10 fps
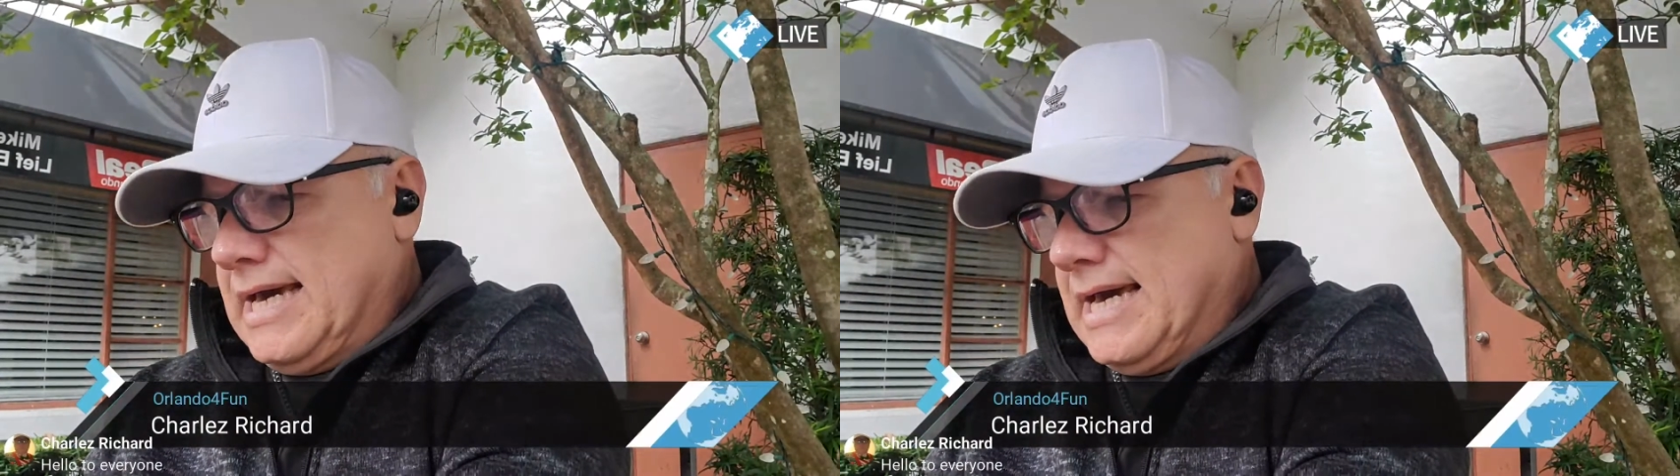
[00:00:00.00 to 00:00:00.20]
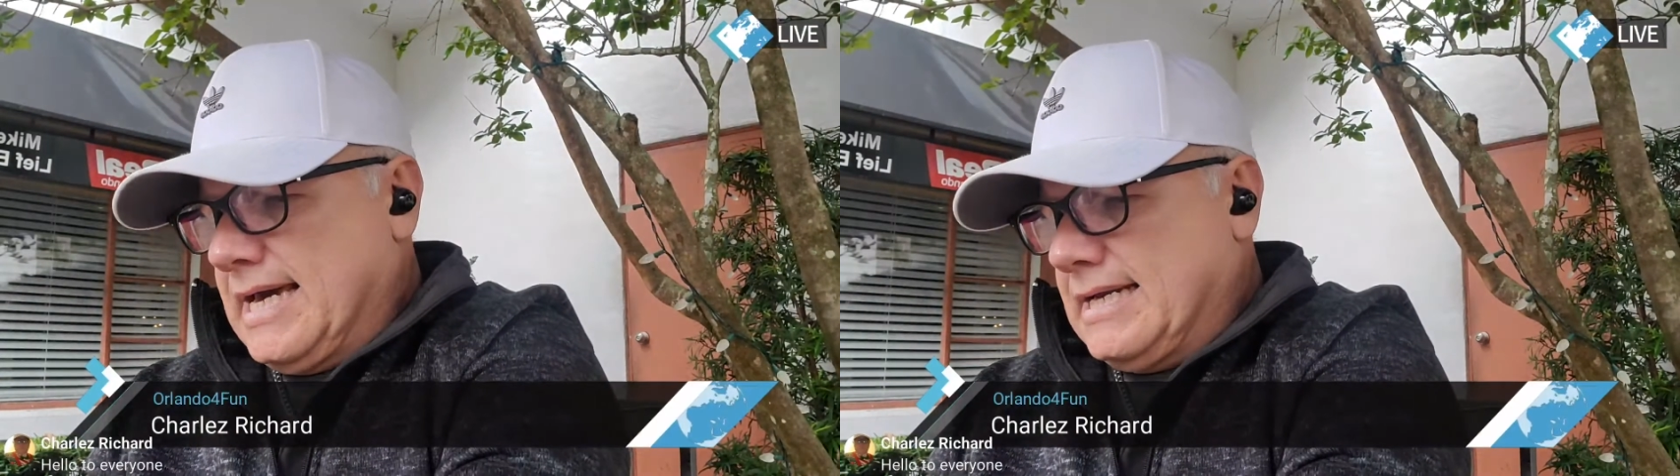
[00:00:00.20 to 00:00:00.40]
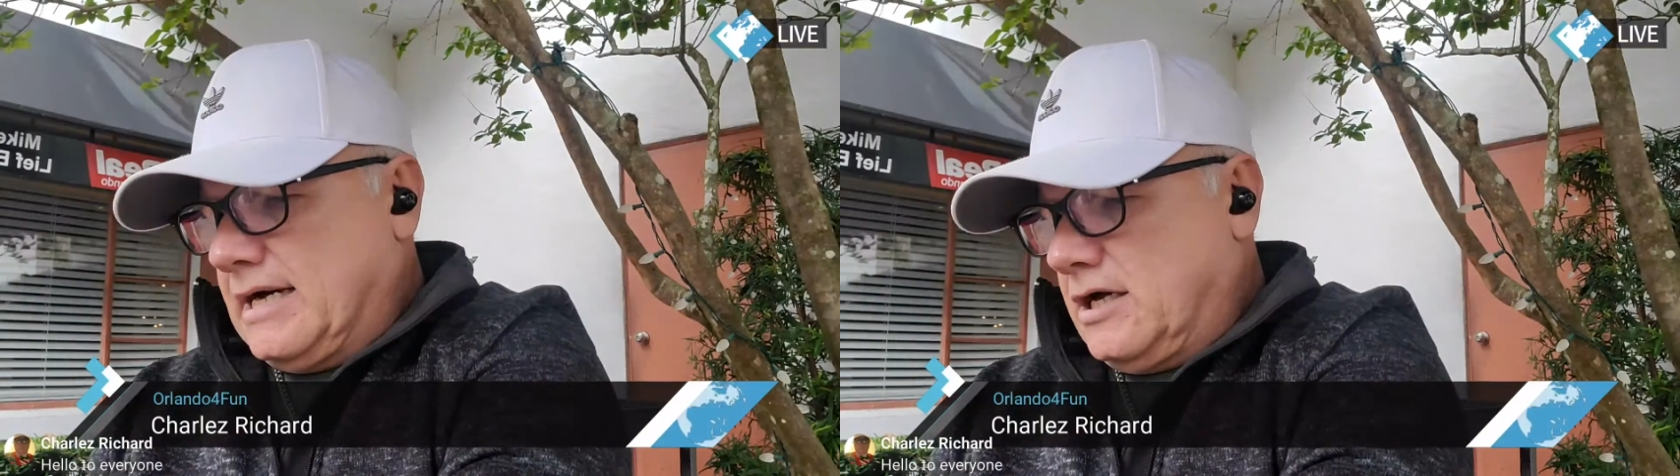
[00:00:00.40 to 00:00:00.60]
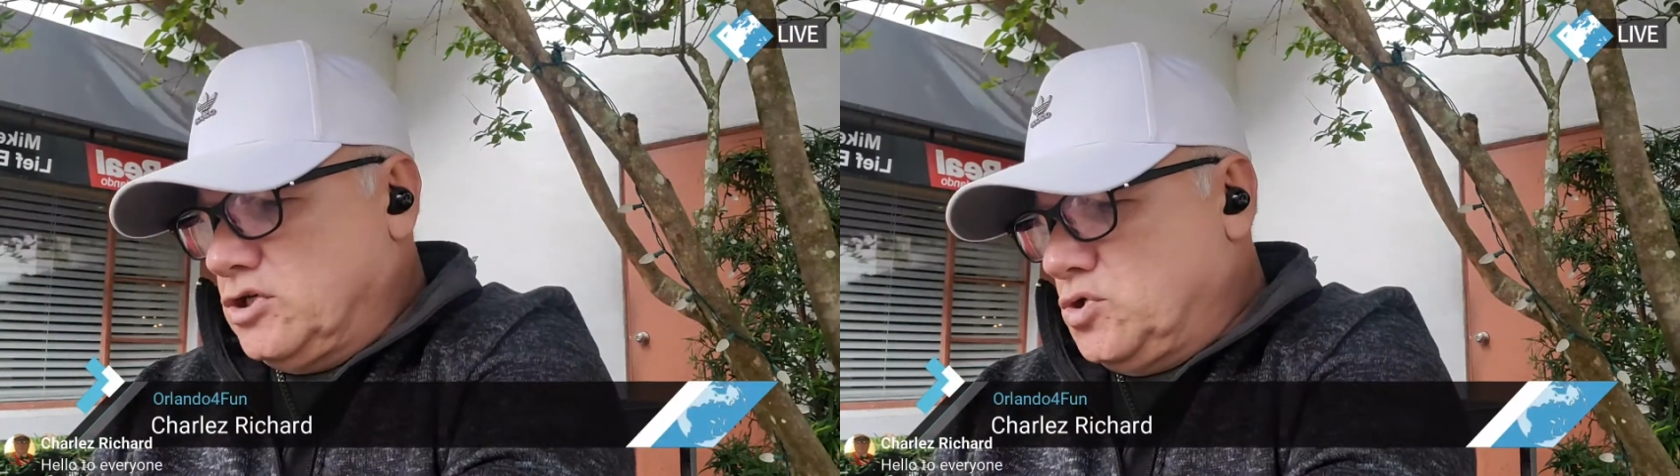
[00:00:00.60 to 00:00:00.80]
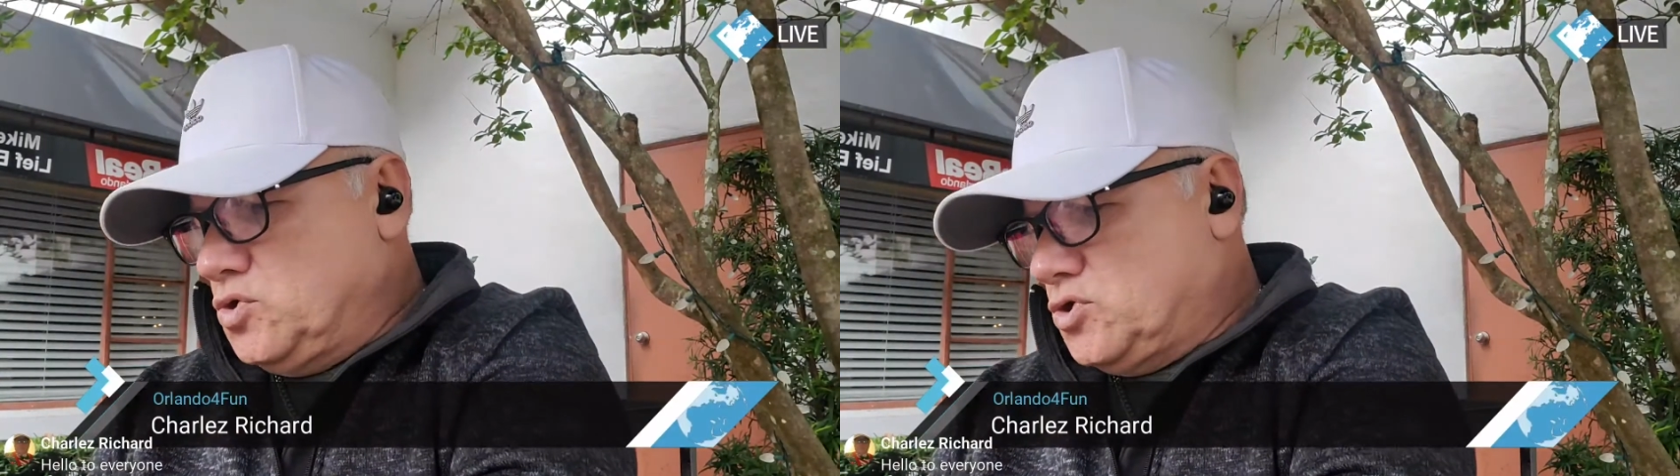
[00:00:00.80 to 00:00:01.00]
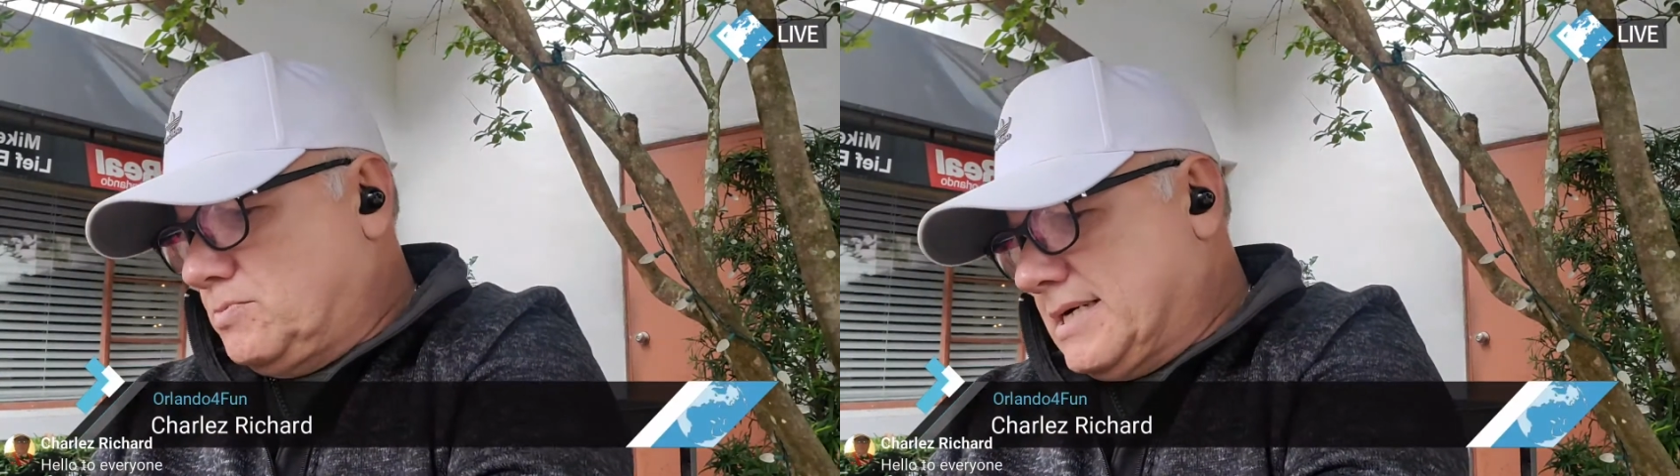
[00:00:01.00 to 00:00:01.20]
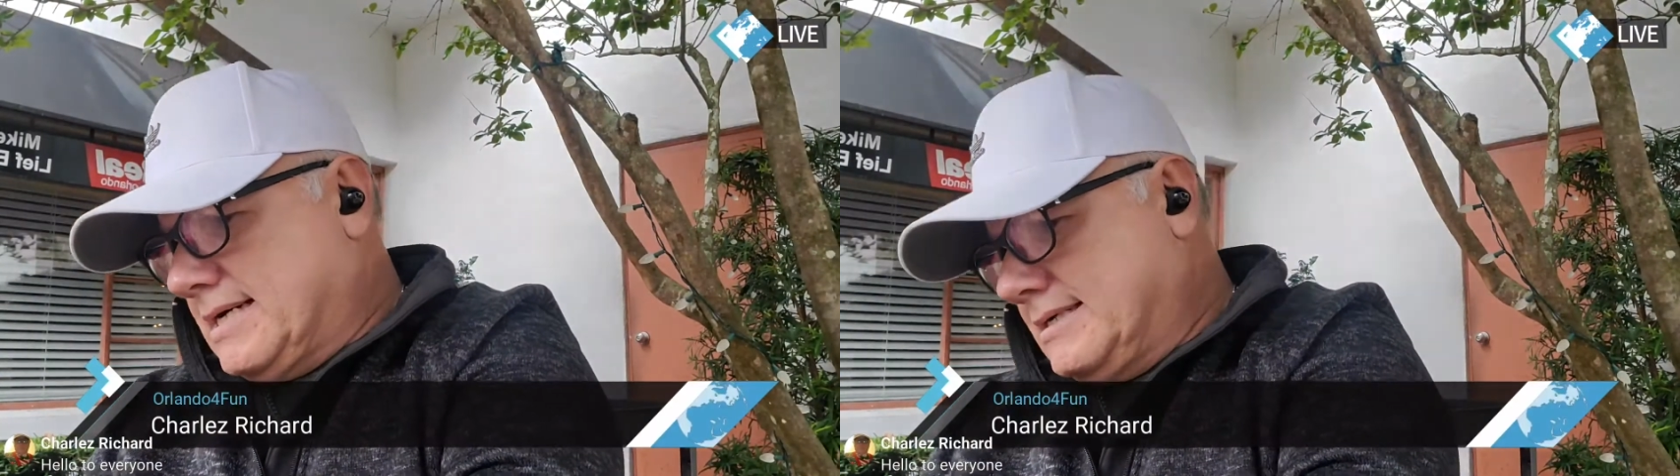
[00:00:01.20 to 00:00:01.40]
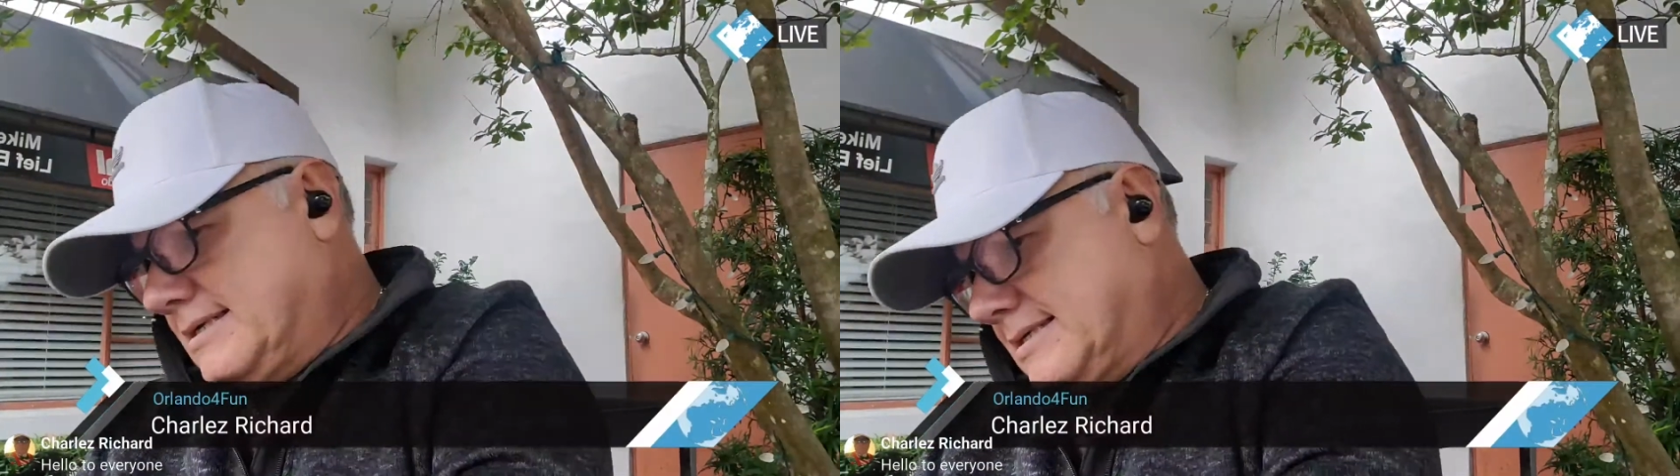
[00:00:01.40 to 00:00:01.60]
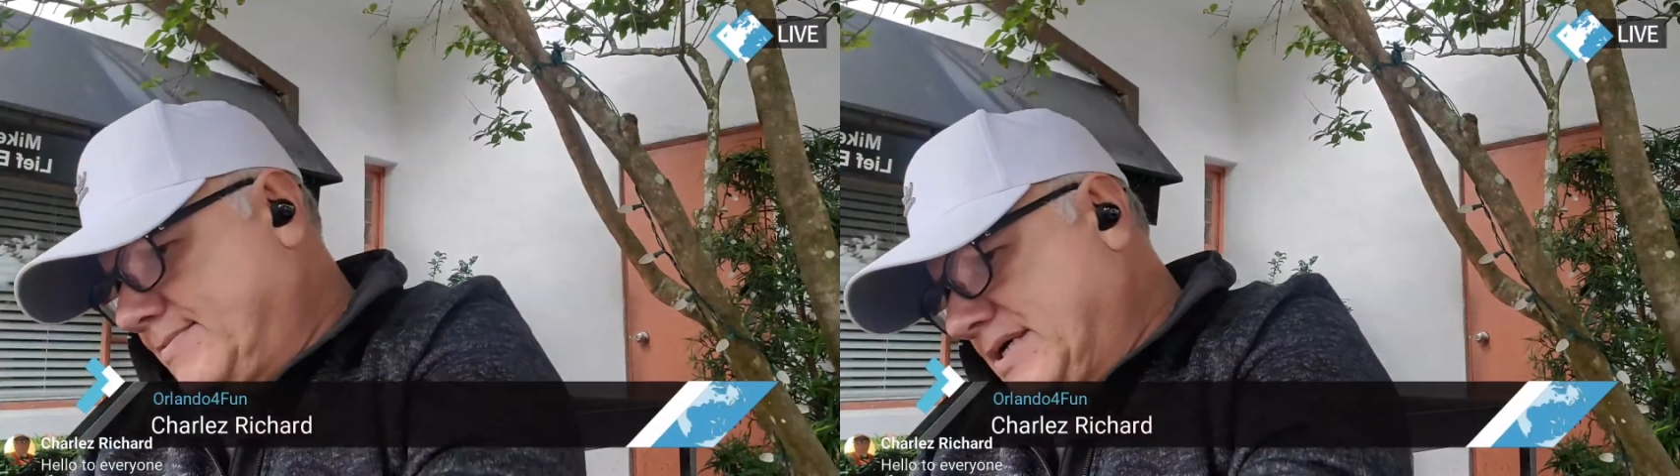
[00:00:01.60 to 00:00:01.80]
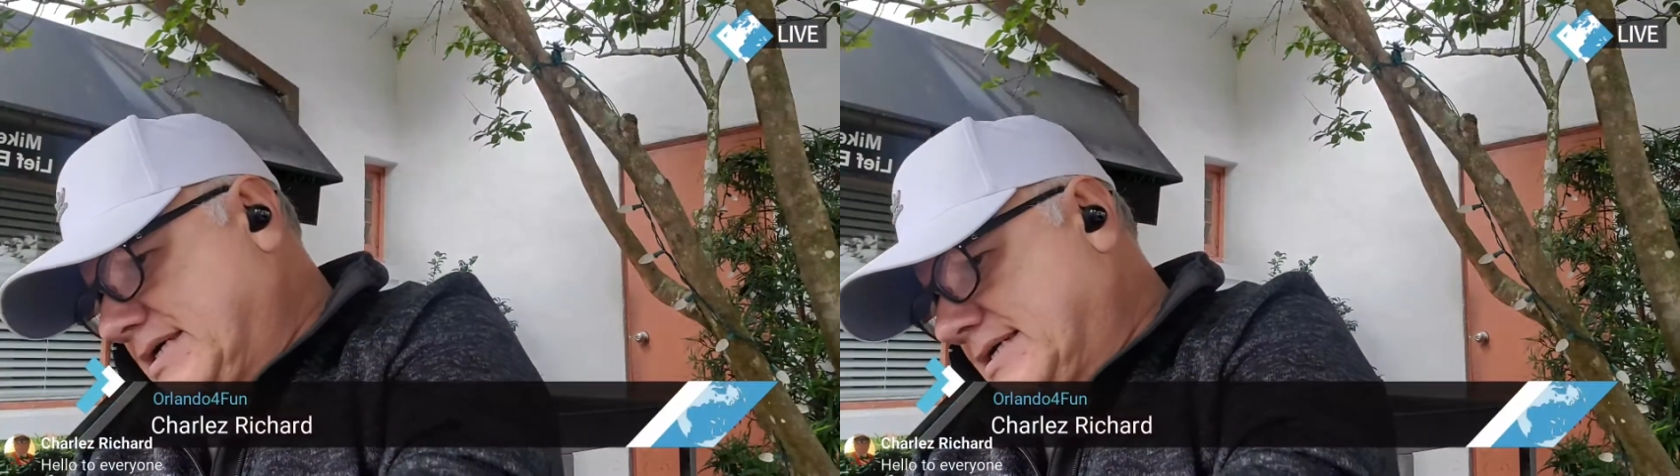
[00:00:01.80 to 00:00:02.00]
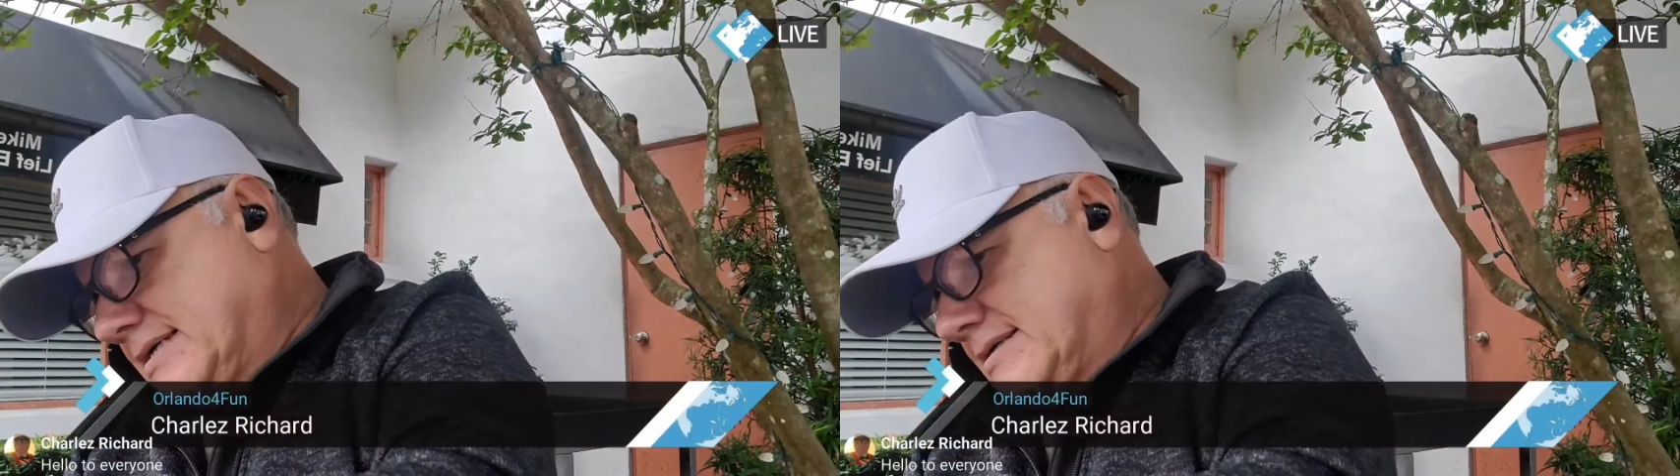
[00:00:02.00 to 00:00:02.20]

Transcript: and I'll use my let me